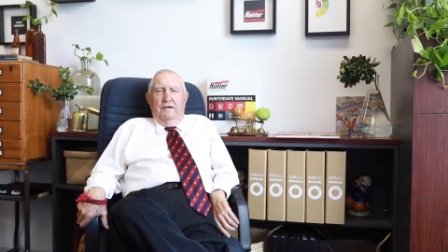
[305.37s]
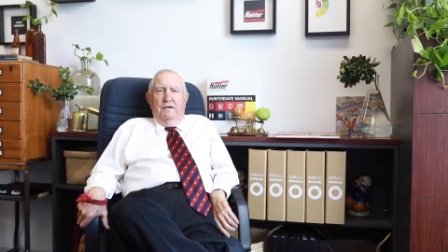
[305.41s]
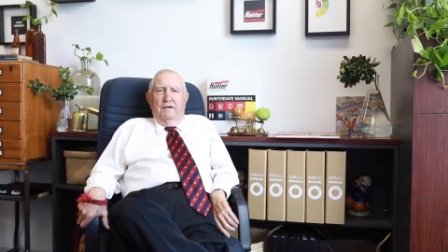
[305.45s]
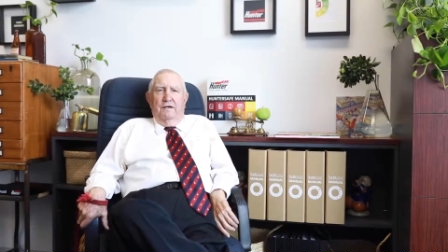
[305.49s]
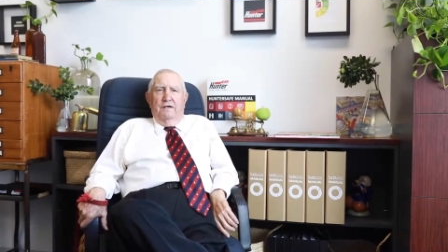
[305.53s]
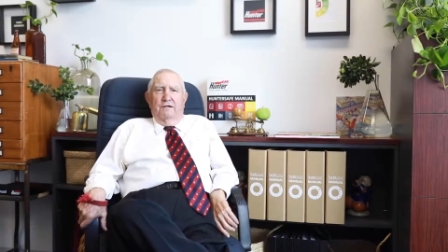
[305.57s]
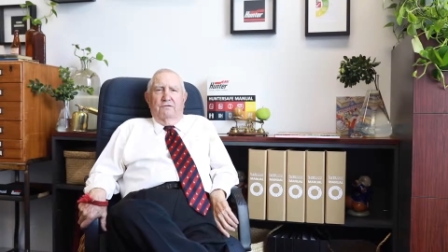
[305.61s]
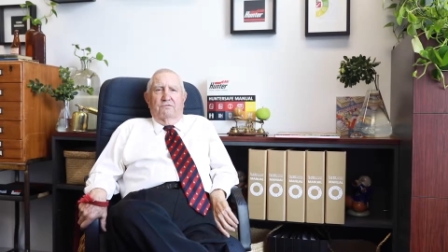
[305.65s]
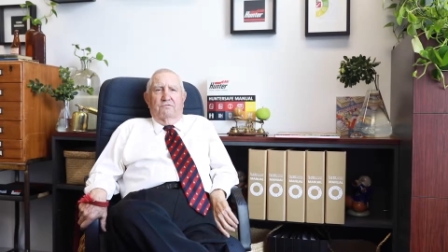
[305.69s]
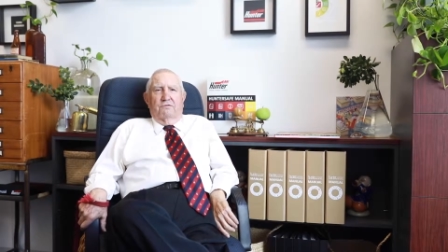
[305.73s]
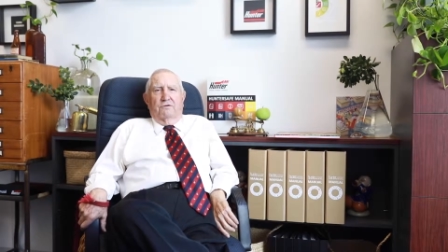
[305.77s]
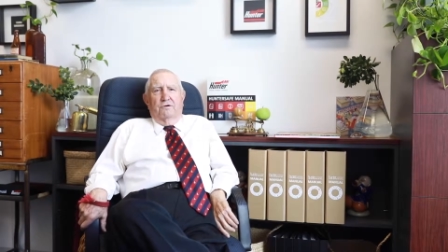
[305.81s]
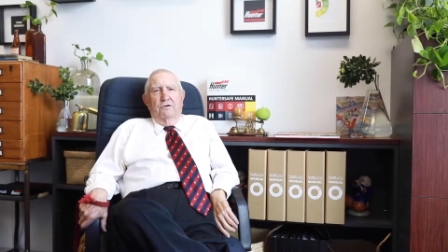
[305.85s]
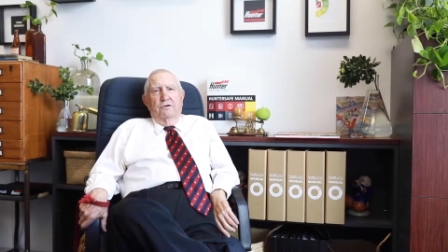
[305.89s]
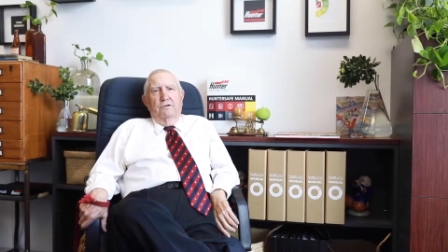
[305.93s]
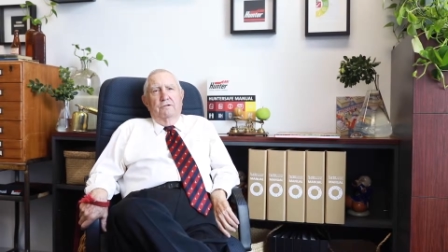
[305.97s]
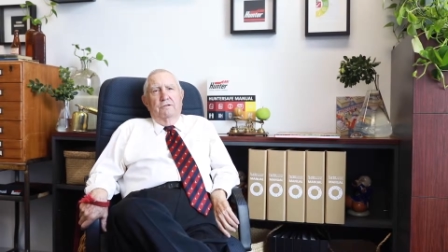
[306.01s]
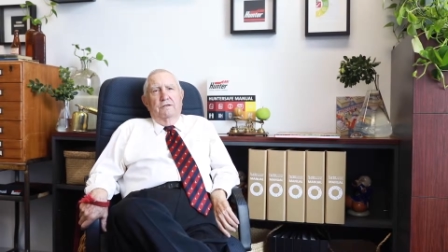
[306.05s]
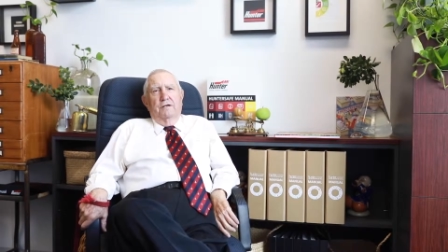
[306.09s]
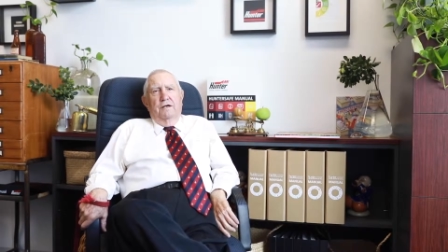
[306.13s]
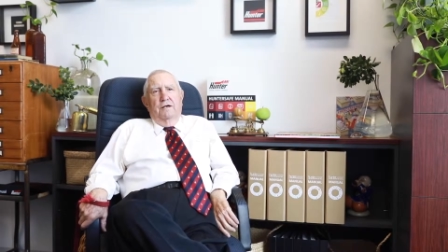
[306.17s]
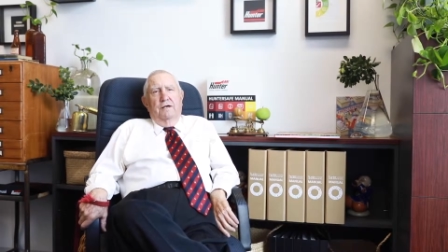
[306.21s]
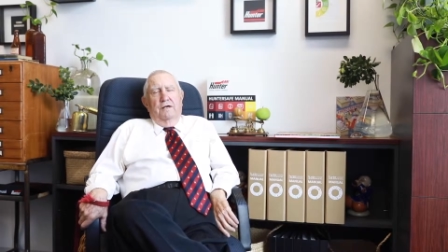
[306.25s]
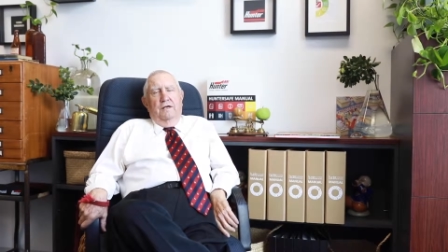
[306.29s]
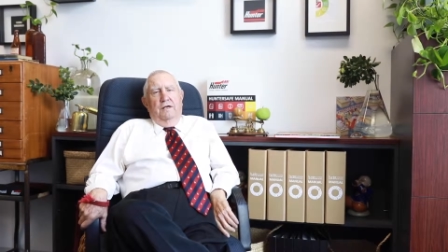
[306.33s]
at
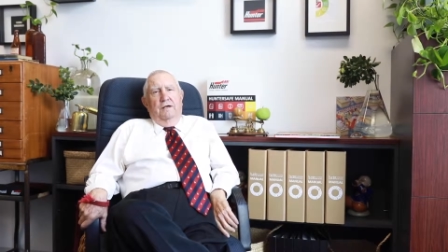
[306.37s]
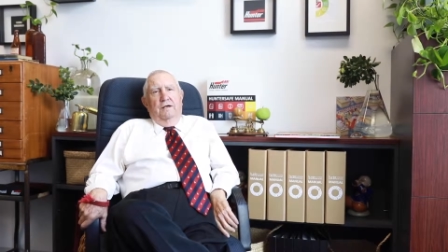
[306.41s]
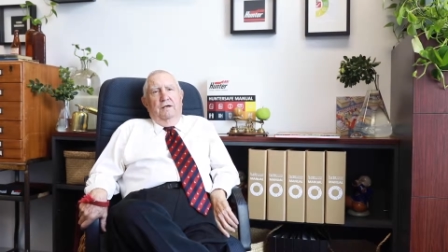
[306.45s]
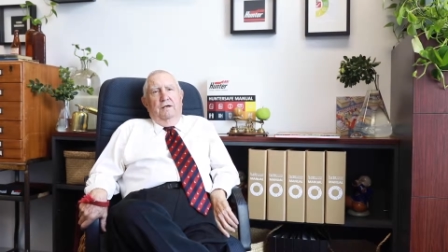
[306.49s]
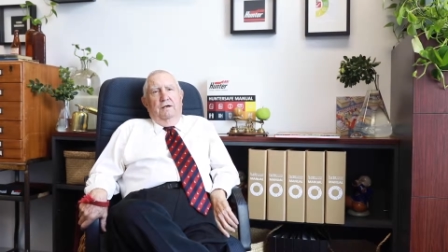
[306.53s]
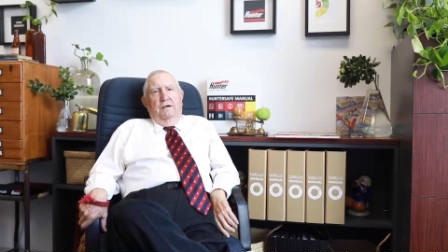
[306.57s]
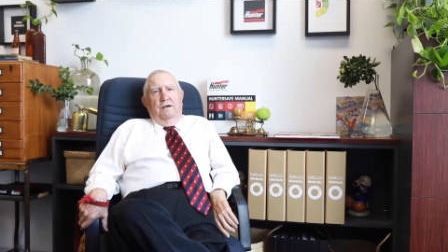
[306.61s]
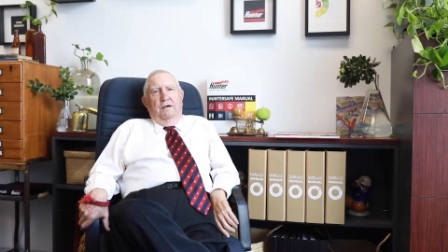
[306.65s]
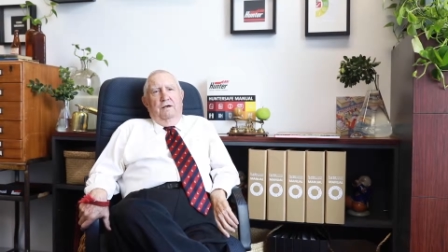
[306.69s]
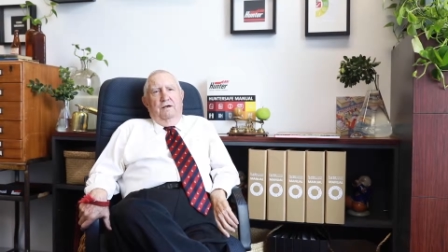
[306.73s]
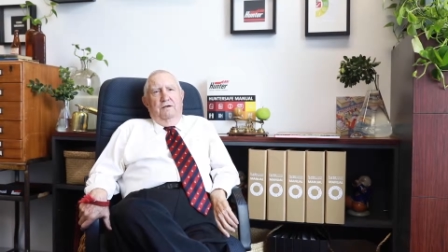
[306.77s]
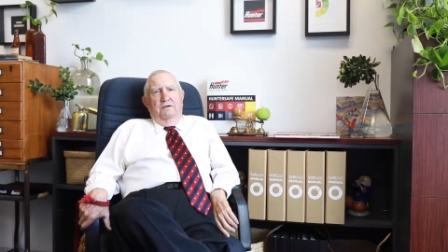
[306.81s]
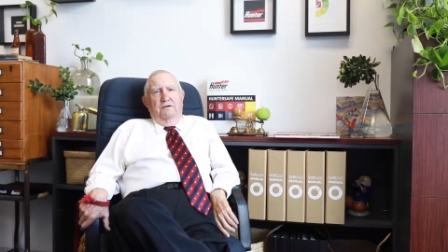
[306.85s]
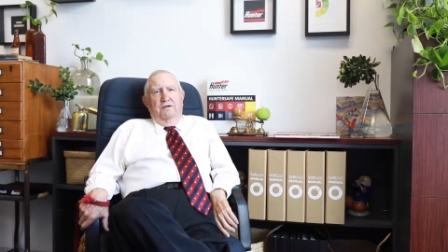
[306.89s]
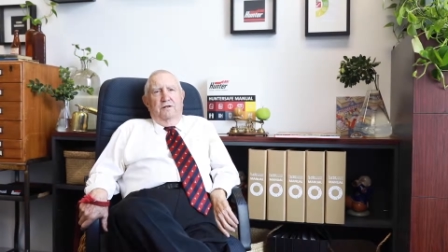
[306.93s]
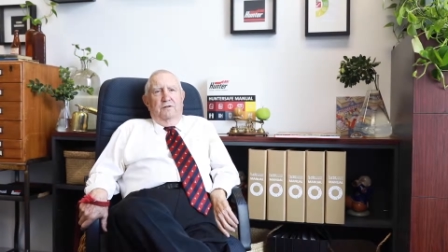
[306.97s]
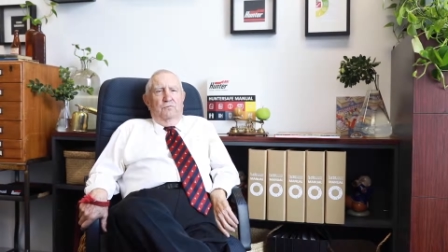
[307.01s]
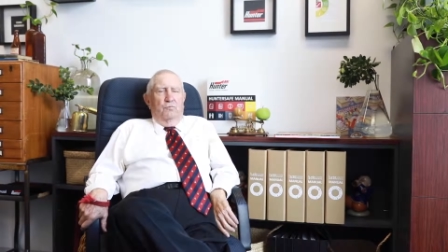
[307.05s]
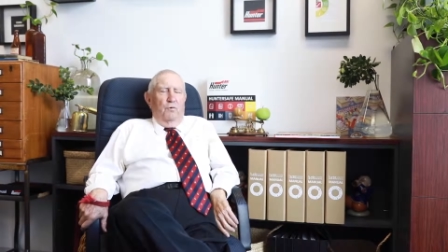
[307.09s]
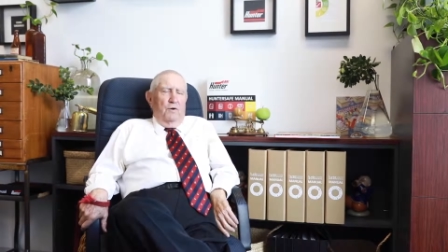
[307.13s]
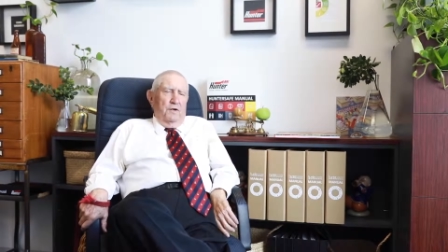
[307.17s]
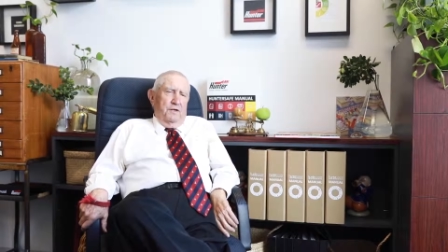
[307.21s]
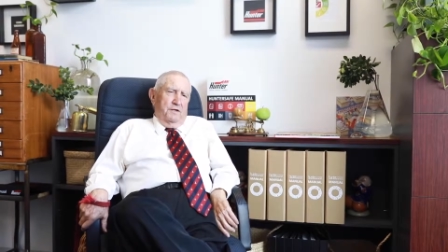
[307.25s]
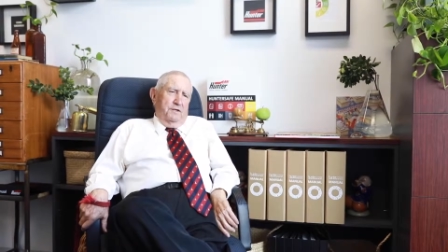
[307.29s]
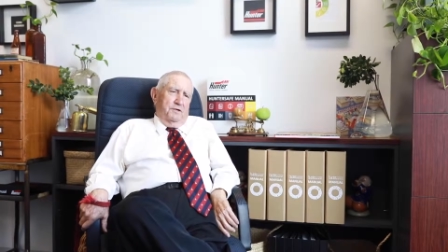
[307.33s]
school you'd
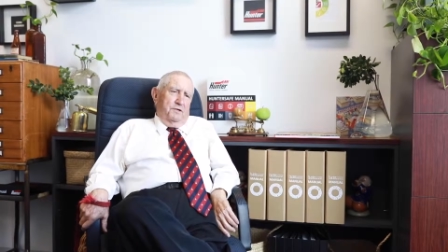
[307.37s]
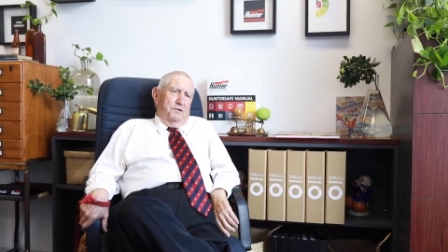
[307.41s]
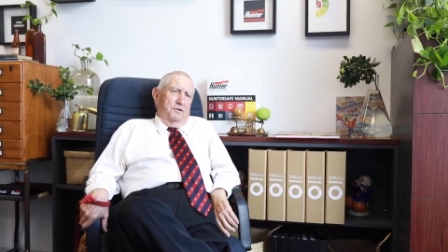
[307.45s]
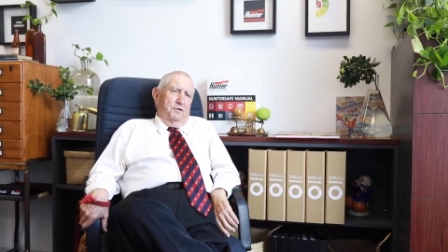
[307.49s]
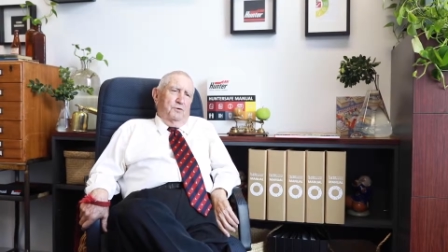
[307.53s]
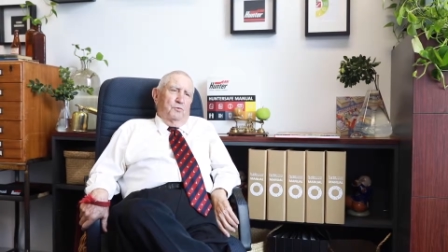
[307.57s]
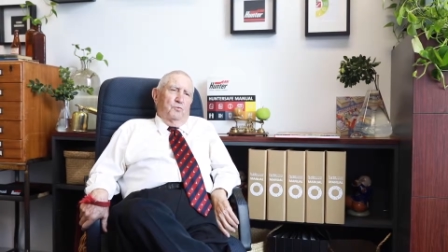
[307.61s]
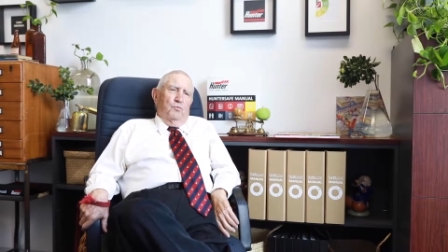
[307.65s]
want to do